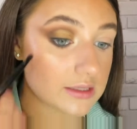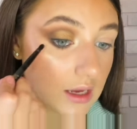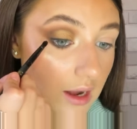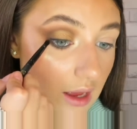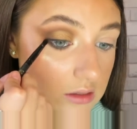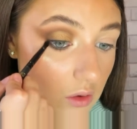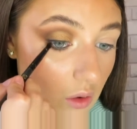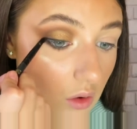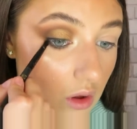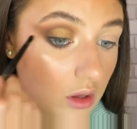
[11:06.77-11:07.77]
connect
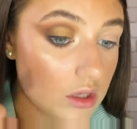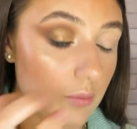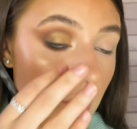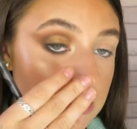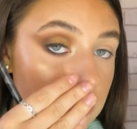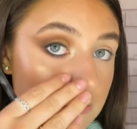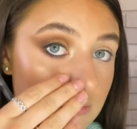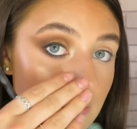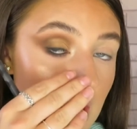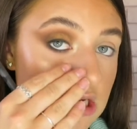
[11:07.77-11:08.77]
all your bottom
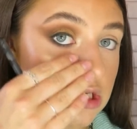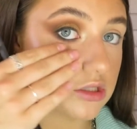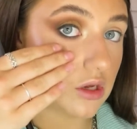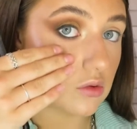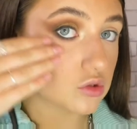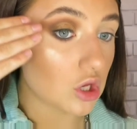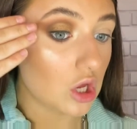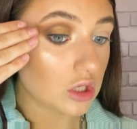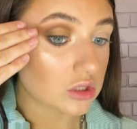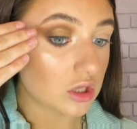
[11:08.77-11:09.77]
eyeshadows
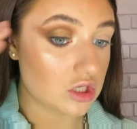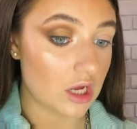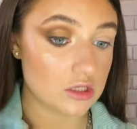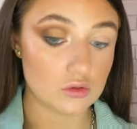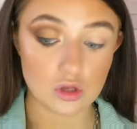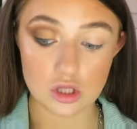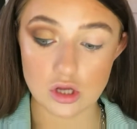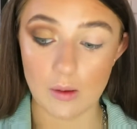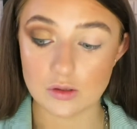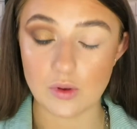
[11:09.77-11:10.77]
to the shadows on the
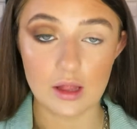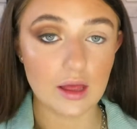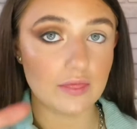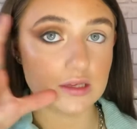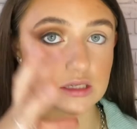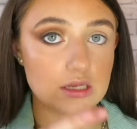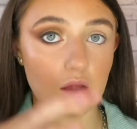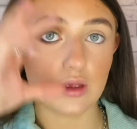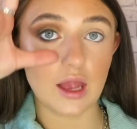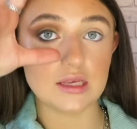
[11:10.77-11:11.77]
top as well, and this is how
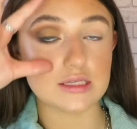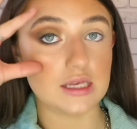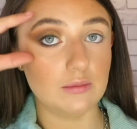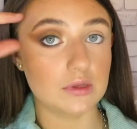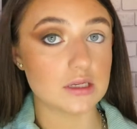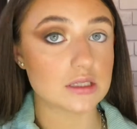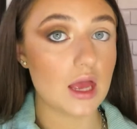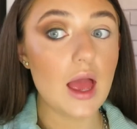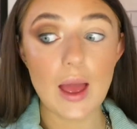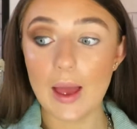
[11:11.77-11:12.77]
you get your seamless
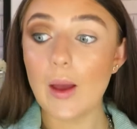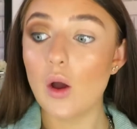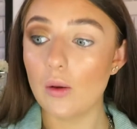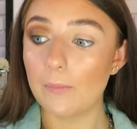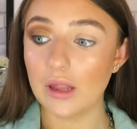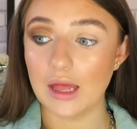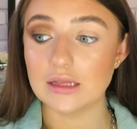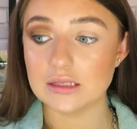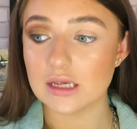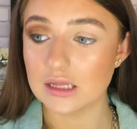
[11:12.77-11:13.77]

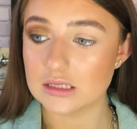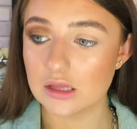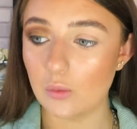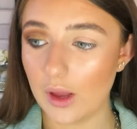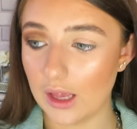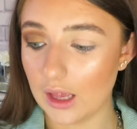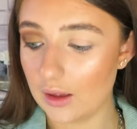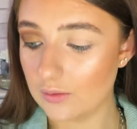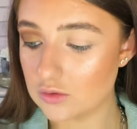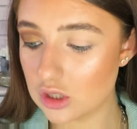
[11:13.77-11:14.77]
blend into the wing.
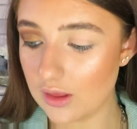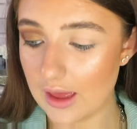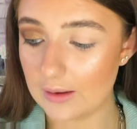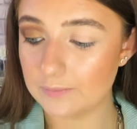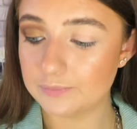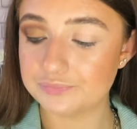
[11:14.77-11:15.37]
So then